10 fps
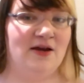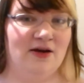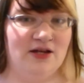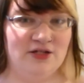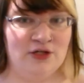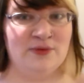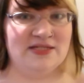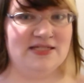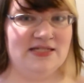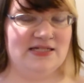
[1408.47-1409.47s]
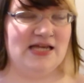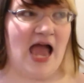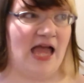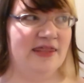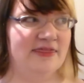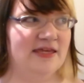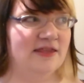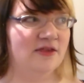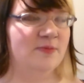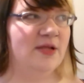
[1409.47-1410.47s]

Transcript: their newest C D. I think they're